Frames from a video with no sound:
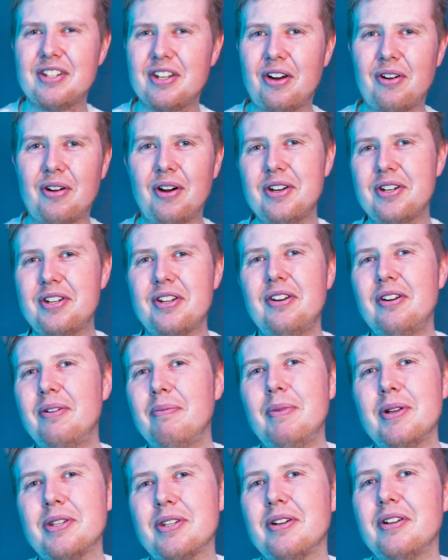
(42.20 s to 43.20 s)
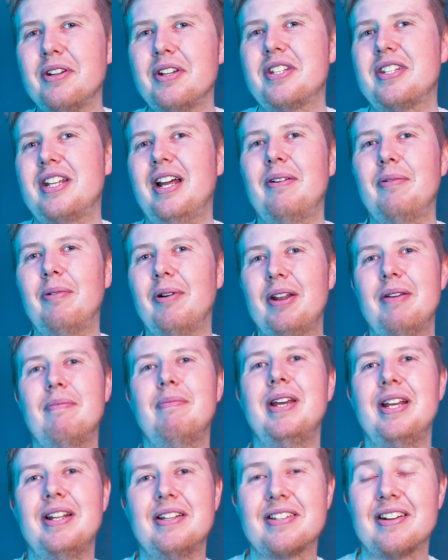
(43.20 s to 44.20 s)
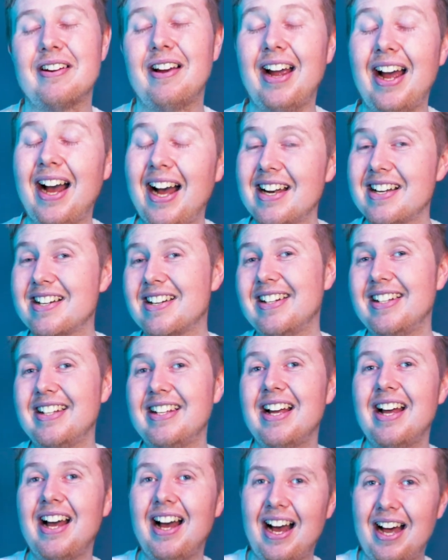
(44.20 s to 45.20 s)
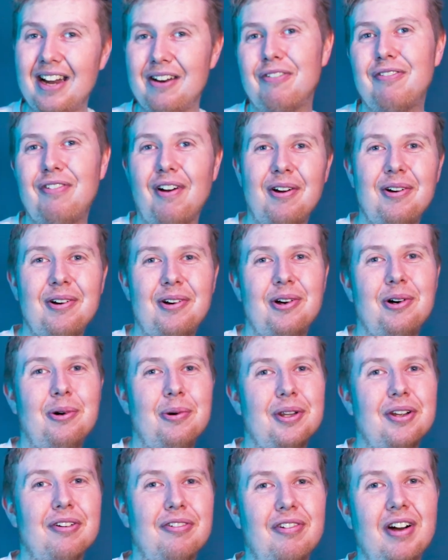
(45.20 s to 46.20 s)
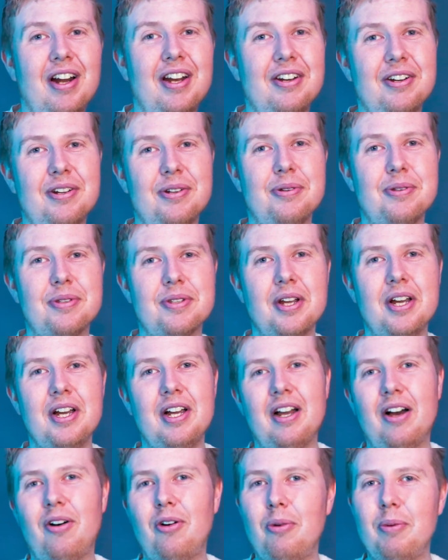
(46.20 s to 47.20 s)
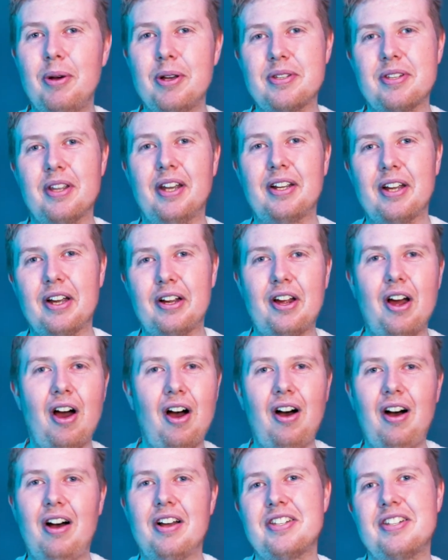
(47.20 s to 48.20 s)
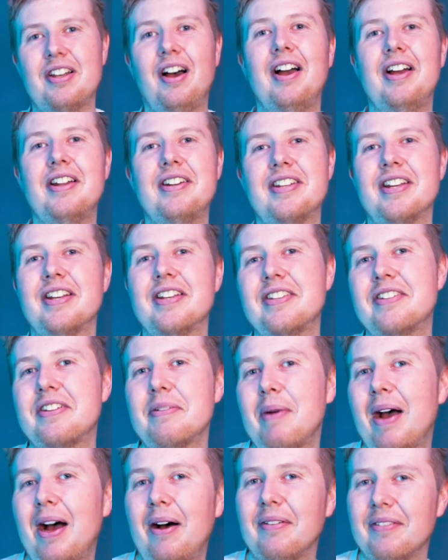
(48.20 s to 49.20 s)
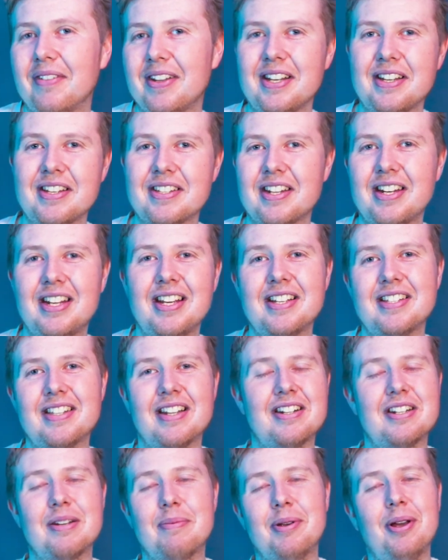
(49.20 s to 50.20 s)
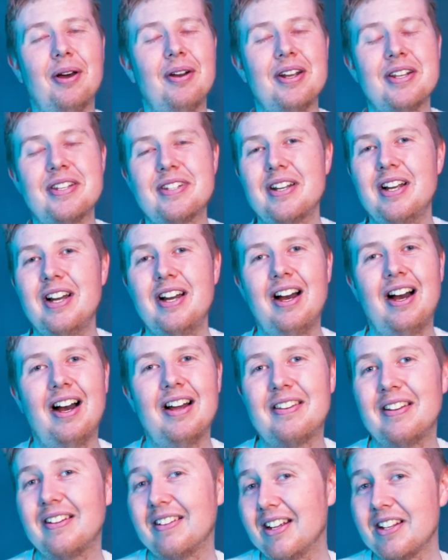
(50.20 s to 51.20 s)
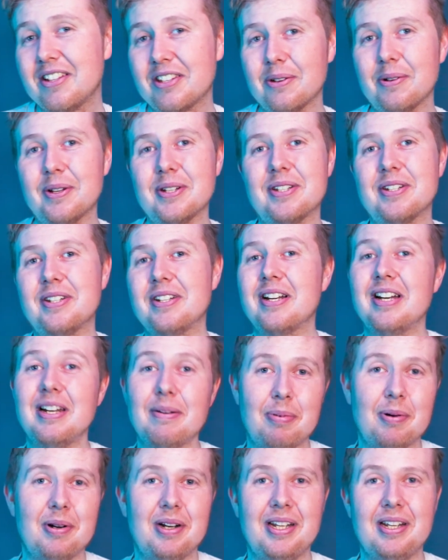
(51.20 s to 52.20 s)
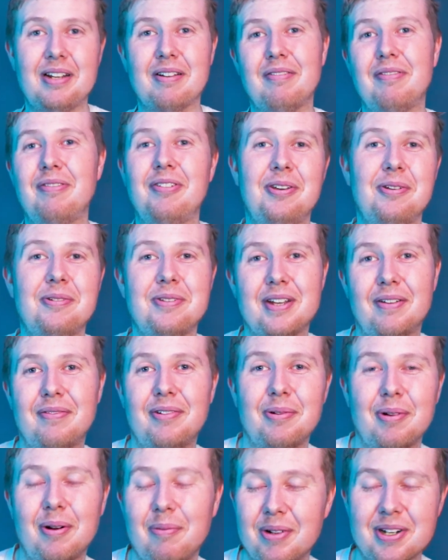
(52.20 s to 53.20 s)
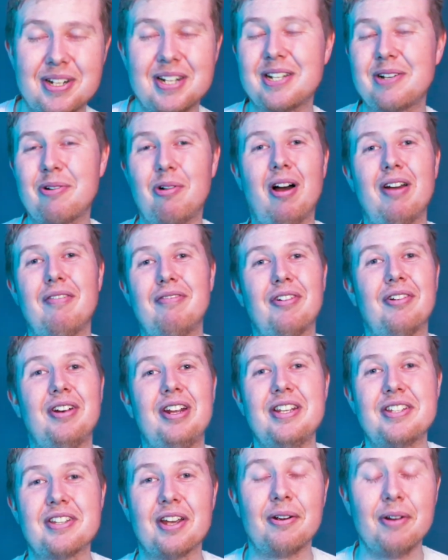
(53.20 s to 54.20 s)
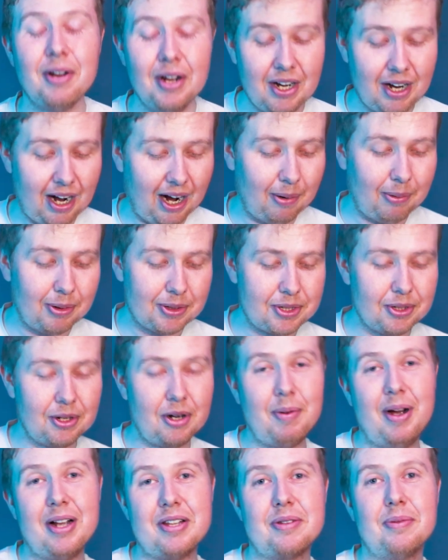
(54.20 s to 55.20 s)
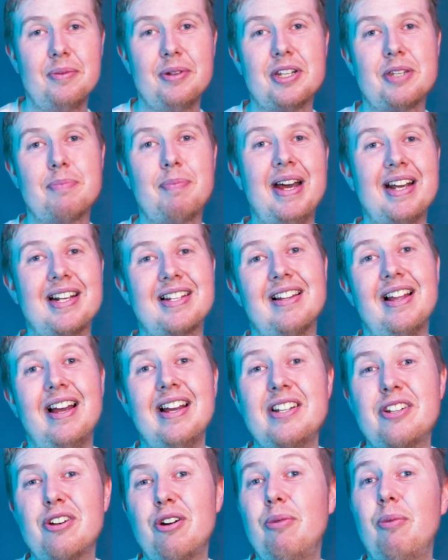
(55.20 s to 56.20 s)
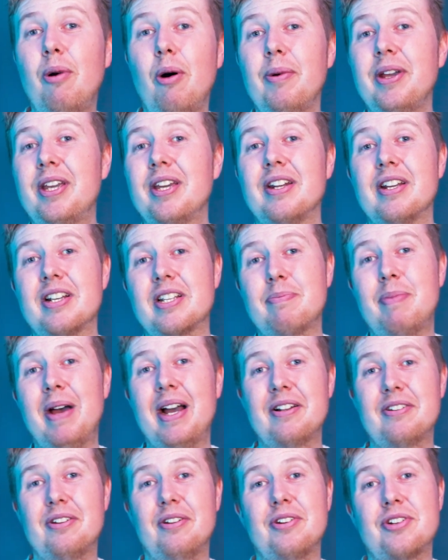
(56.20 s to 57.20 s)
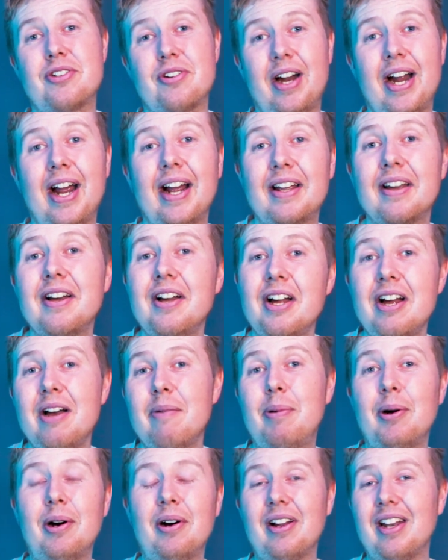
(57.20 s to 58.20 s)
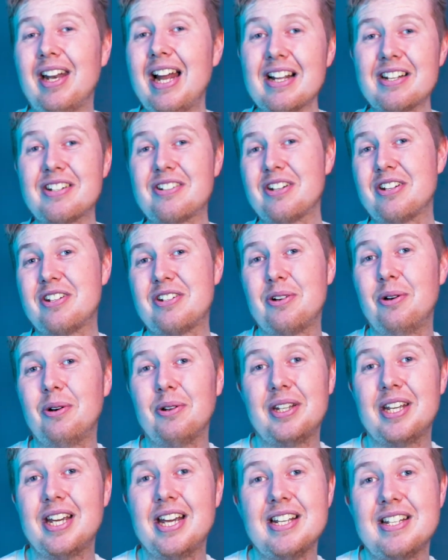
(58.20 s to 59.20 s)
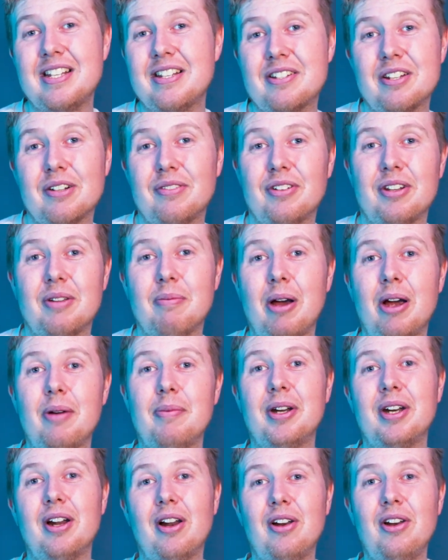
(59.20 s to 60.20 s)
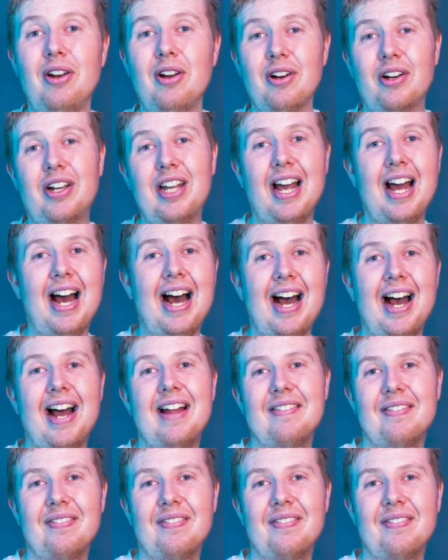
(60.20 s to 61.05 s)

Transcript: to crunch the numbers and understand what it means. And I actually had a phone call with a friend who's almost almost like a car scientist about these, and he said, to be honest, I think they do it to deliberately confuse everyone, which is quite funny. So I will talk about some of the specs later and what we can expect on track, but let's just talk the easy stuff at the moment. Look at